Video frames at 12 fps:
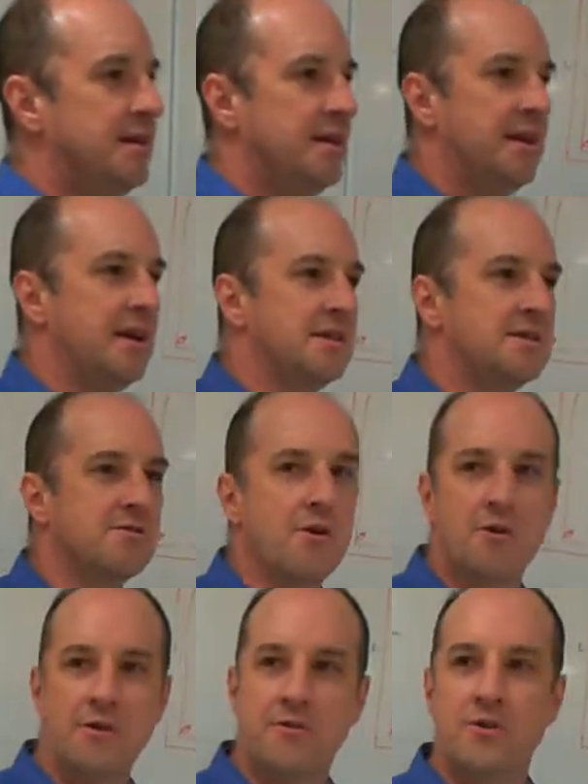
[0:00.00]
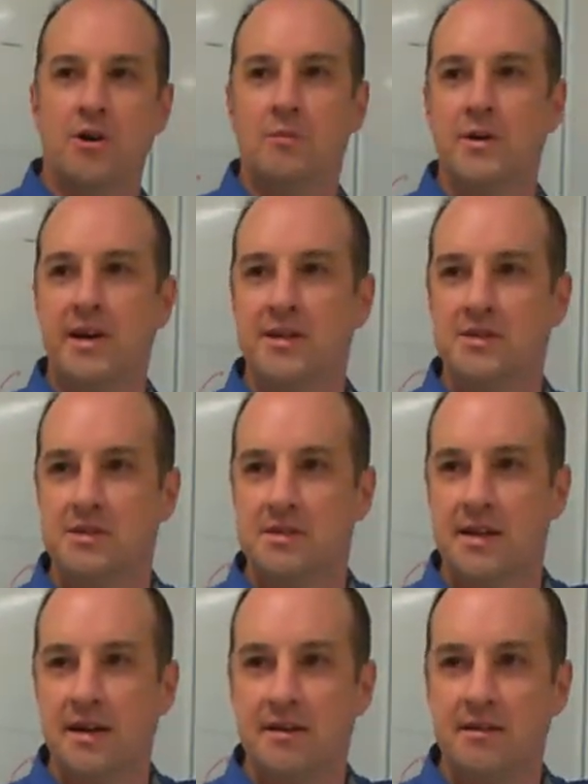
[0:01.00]
is throw in a few complications to
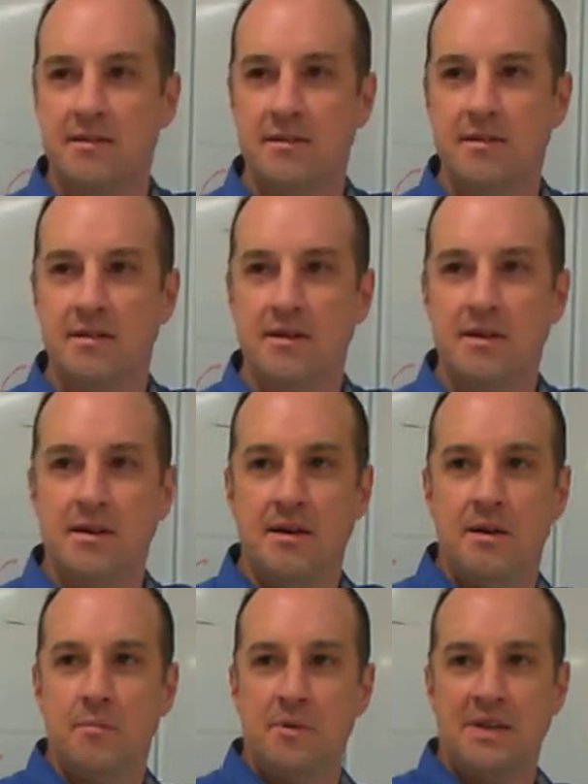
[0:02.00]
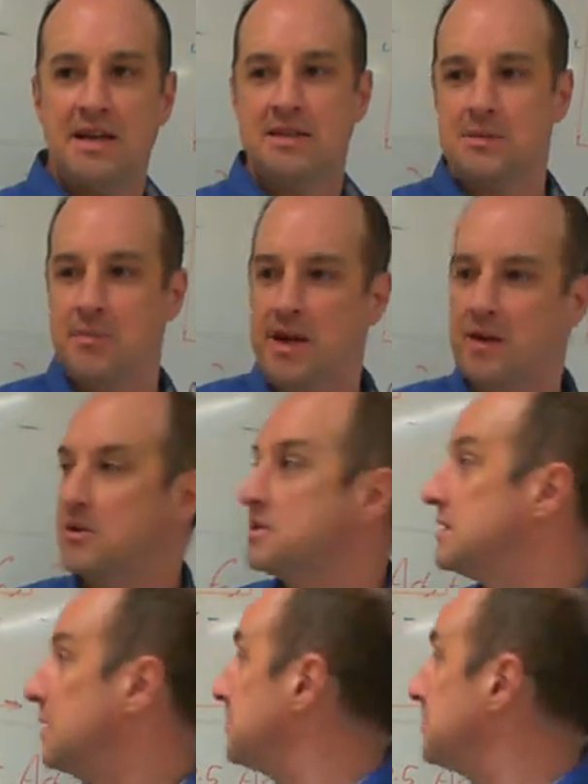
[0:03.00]
that. But that's the main concept.